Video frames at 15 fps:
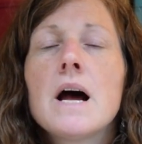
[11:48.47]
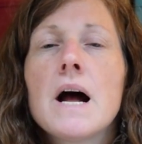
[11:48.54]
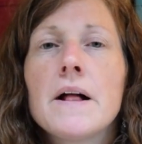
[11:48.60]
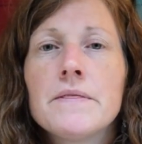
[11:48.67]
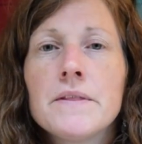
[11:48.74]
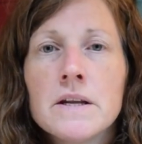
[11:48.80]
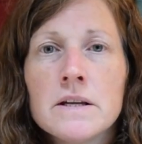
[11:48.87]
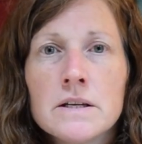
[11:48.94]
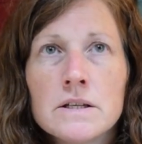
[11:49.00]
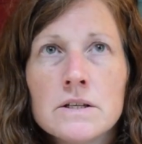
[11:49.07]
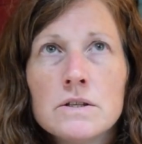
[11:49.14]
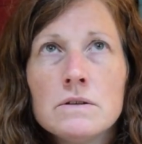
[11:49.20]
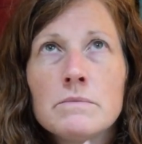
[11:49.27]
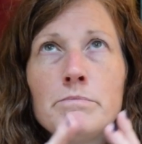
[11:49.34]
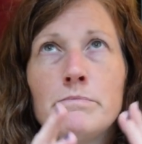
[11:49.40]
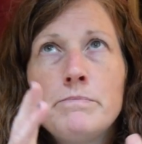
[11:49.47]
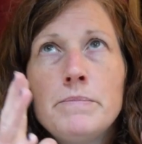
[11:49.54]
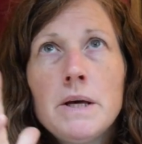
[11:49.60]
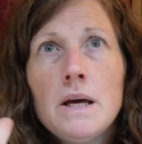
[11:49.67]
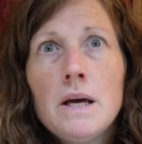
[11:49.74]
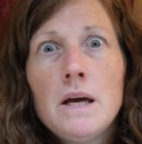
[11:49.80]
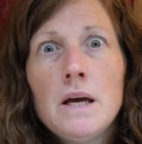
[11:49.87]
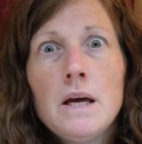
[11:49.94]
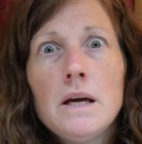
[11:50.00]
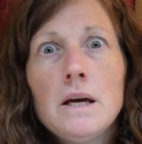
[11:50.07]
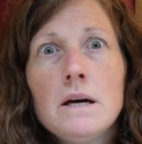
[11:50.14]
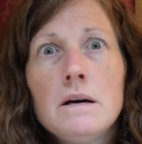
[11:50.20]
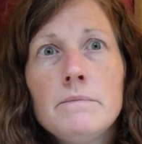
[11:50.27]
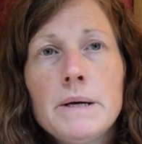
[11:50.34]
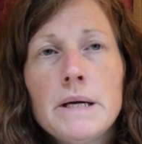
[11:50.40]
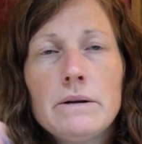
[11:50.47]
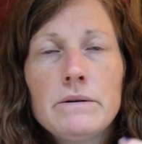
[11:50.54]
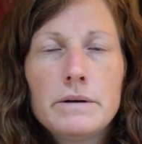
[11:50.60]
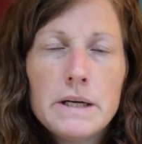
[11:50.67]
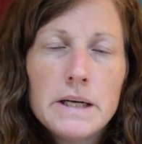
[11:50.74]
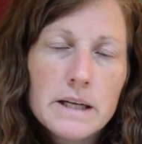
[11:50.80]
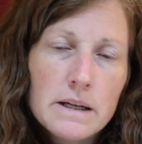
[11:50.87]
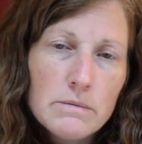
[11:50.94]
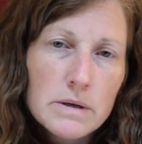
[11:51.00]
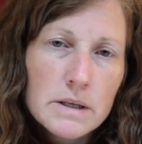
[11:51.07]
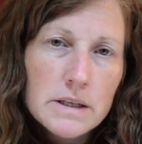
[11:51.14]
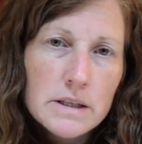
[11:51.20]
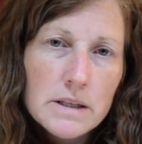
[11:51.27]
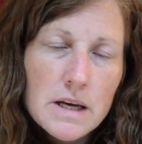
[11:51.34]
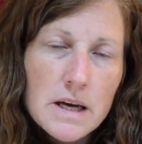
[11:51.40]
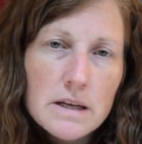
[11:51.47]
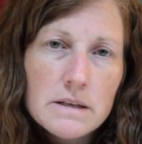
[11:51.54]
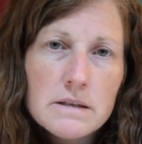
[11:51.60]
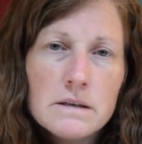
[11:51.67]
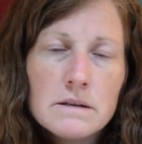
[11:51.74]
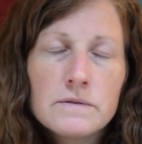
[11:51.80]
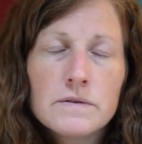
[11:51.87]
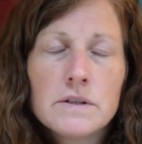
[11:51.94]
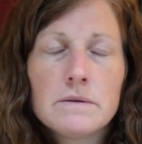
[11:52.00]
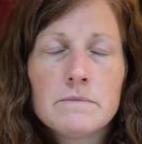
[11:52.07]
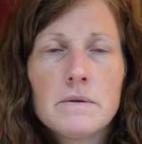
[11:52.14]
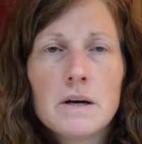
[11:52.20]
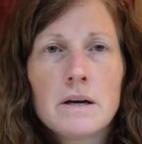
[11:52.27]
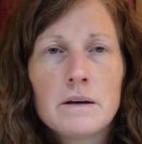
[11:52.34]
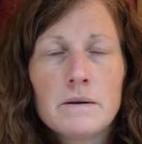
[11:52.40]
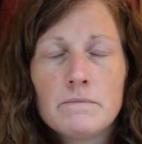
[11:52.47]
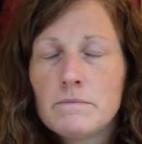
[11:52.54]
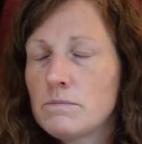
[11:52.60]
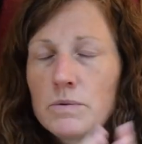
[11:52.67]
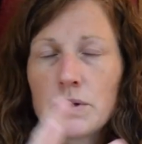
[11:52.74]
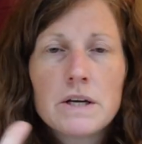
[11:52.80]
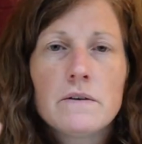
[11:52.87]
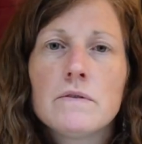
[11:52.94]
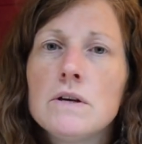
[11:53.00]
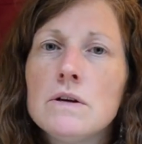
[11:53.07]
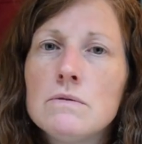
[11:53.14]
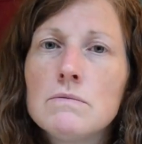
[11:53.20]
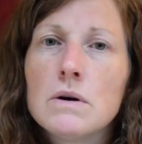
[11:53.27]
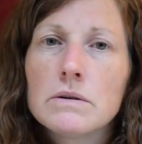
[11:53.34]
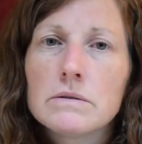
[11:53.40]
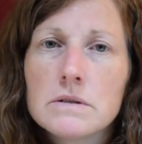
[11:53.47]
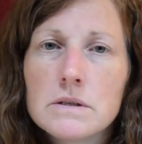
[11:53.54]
And then you can do a big amen or a little one at the end after, whatever you want.